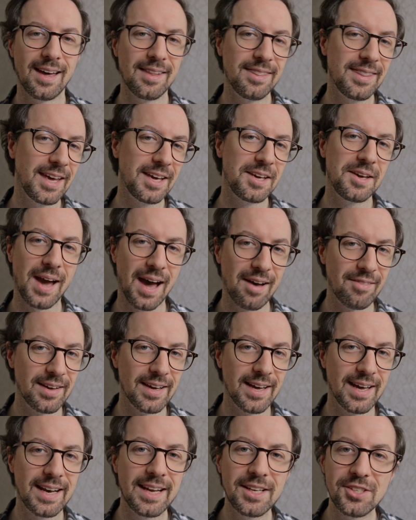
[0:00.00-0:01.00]
And there you have
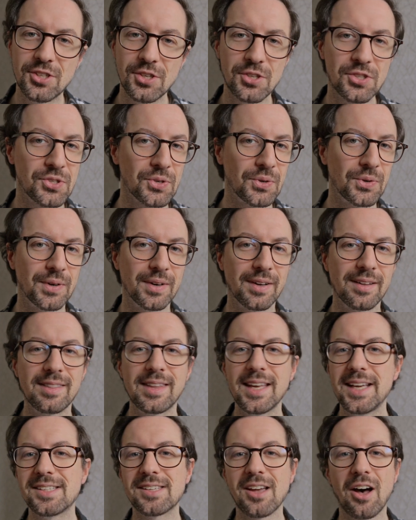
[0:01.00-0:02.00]
it. And as you saw,
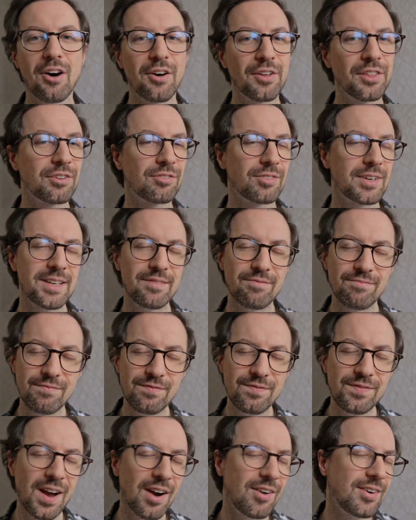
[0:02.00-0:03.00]
these are three
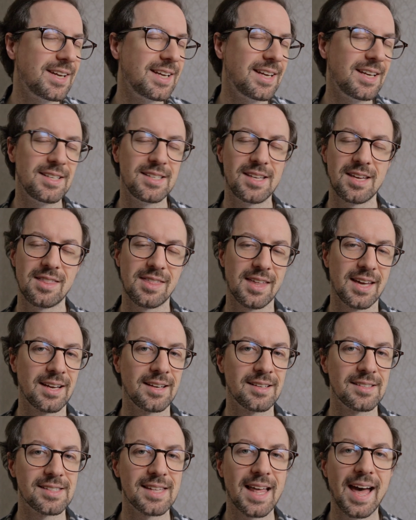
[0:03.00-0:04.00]
very easy
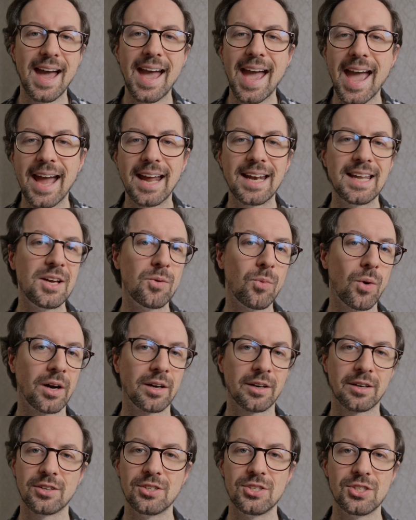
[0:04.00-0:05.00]
things that
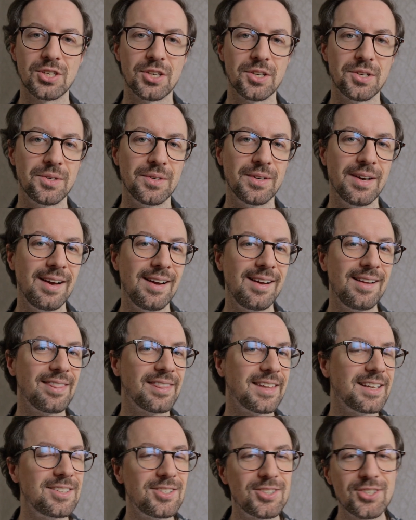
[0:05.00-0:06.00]
anyone can do.
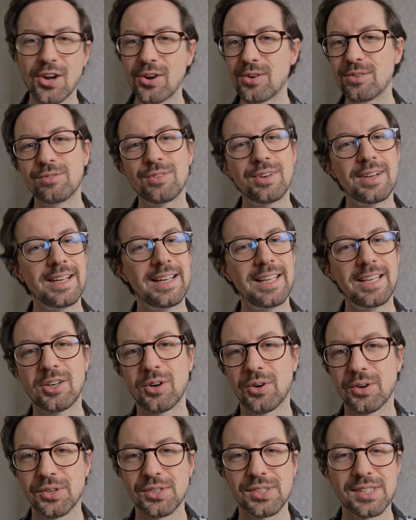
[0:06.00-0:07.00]
They don't really
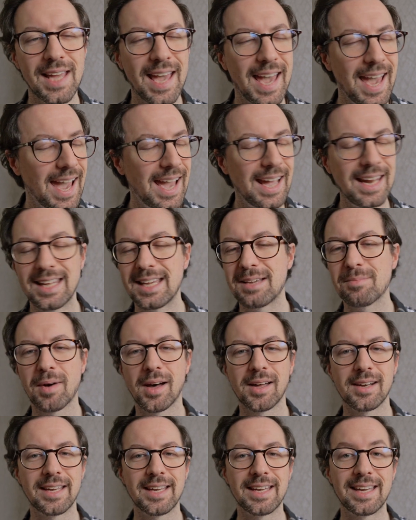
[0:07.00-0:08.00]
cost any
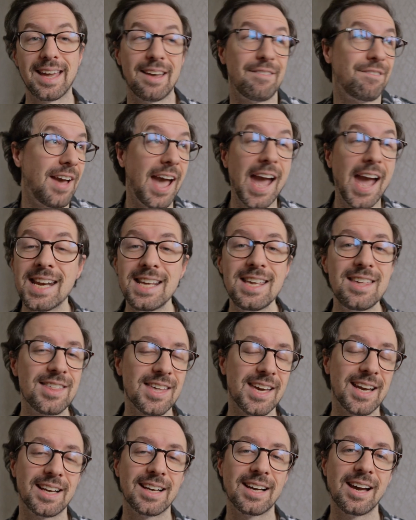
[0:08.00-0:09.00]
money, if
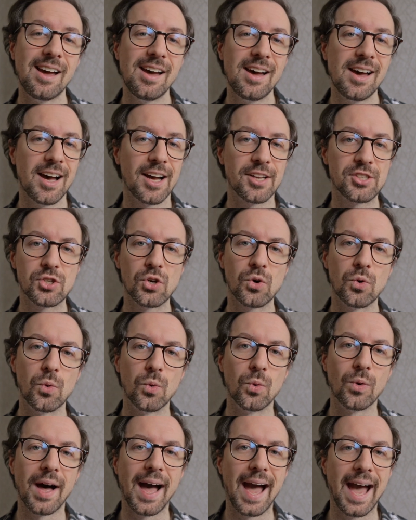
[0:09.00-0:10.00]
anything at
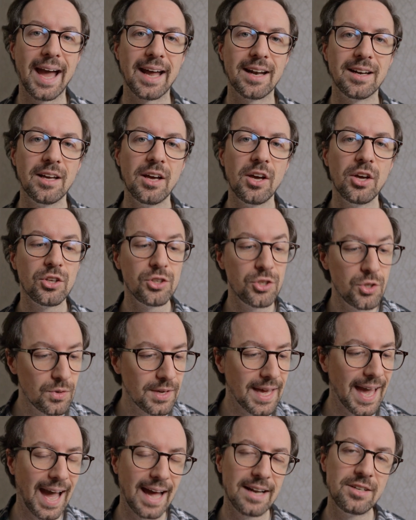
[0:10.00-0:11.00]
all, and you
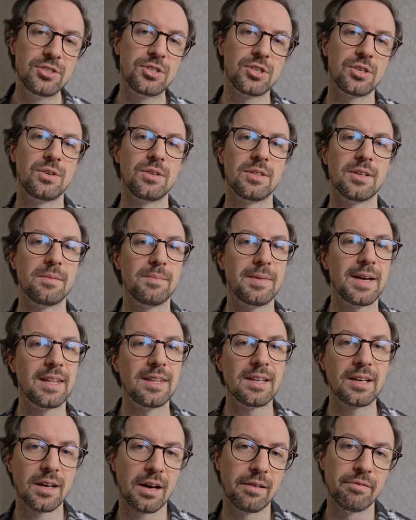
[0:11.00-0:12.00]
can do them in
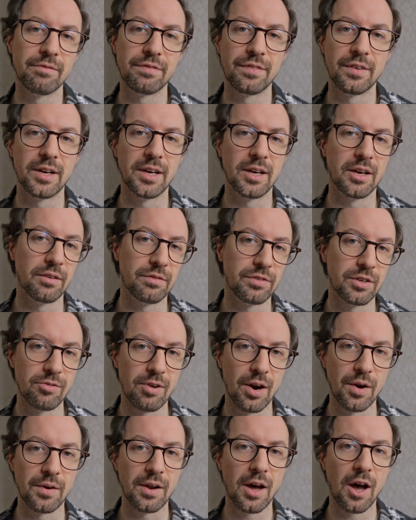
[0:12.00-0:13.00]
the comfort of
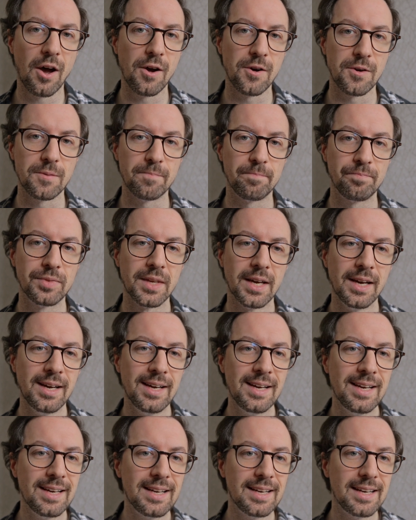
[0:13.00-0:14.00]
your own home.
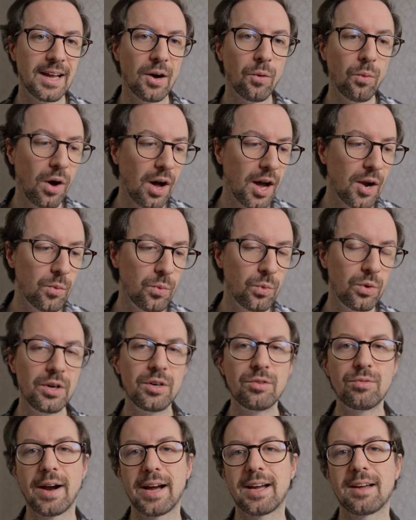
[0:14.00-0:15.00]
Now, what I
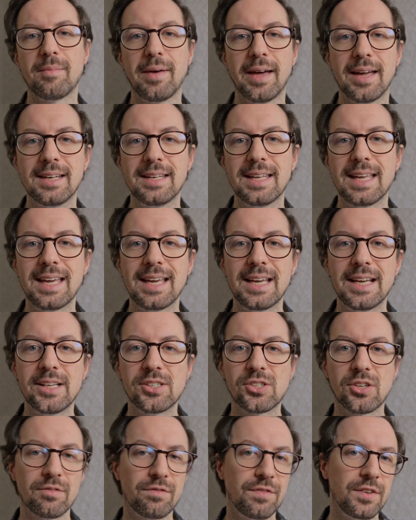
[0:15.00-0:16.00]
would recommend
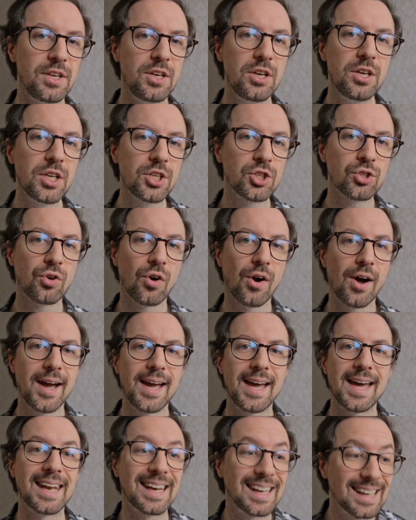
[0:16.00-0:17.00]
is for you to try
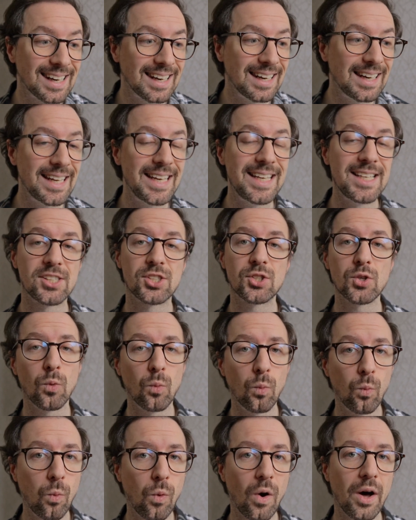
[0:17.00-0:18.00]
at least
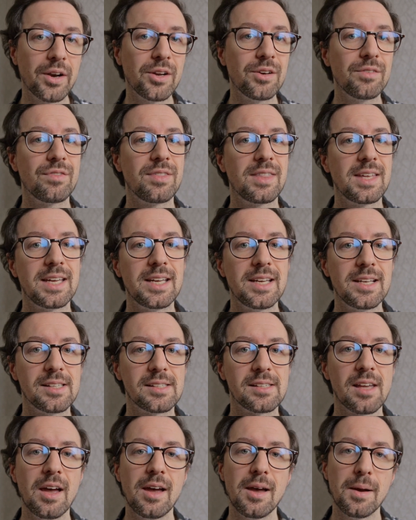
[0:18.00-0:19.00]
one of
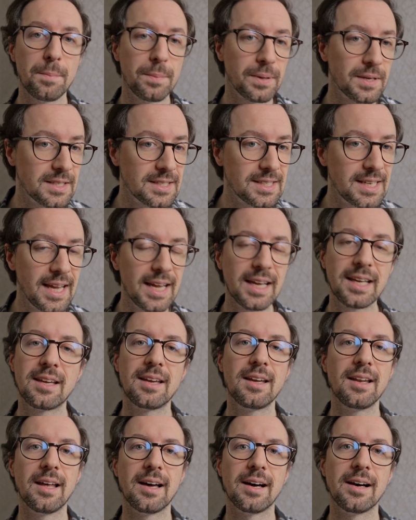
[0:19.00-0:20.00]
these
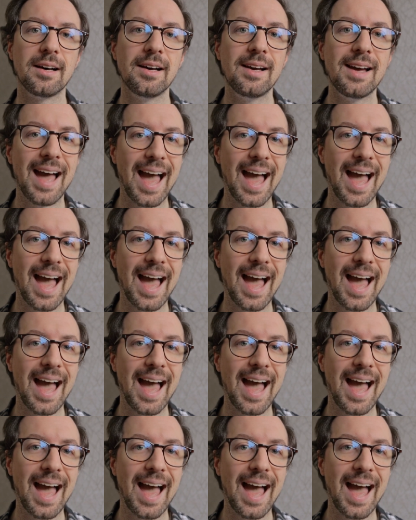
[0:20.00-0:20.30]
particular